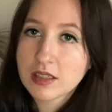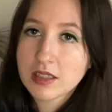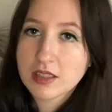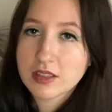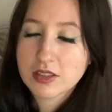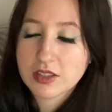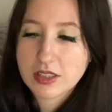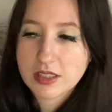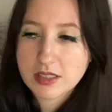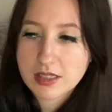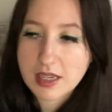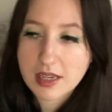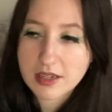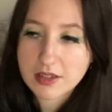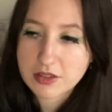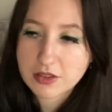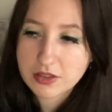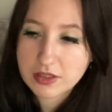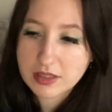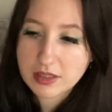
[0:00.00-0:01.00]
she's
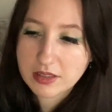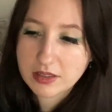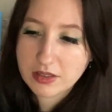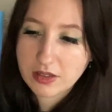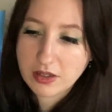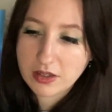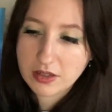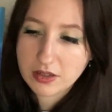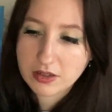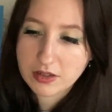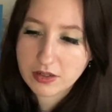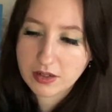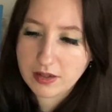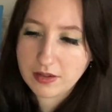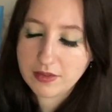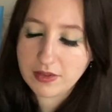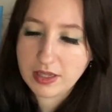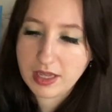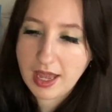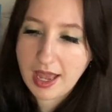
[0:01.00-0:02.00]
actually the daughter of
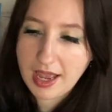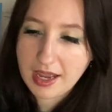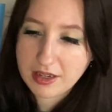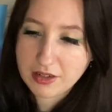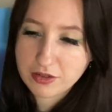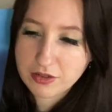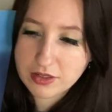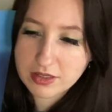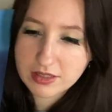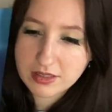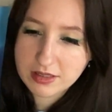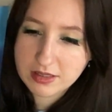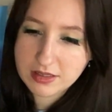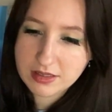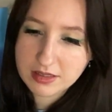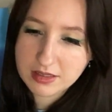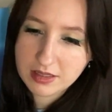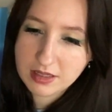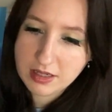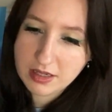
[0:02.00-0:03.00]
an
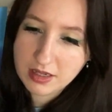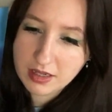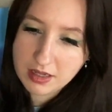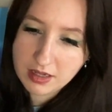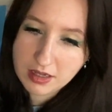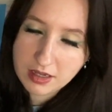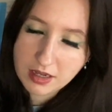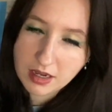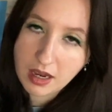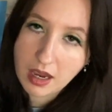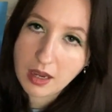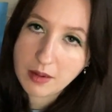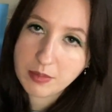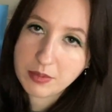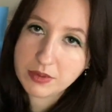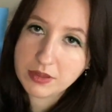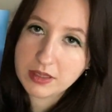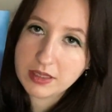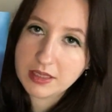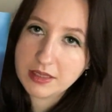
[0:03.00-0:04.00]
actress, I
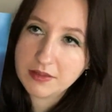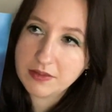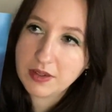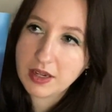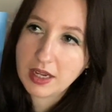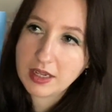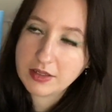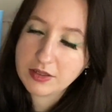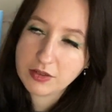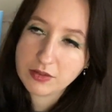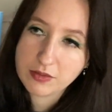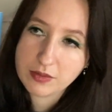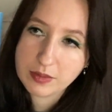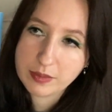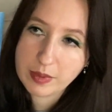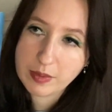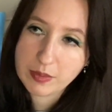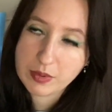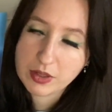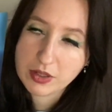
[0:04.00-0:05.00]
believe. I don't
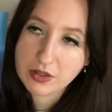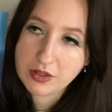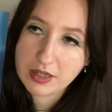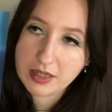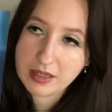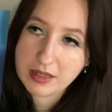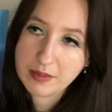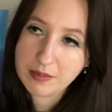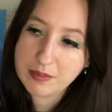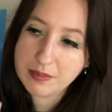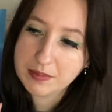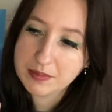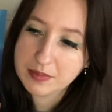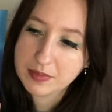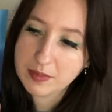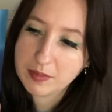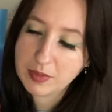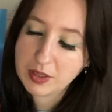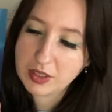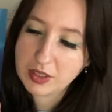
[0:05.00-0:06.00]
remember her name, but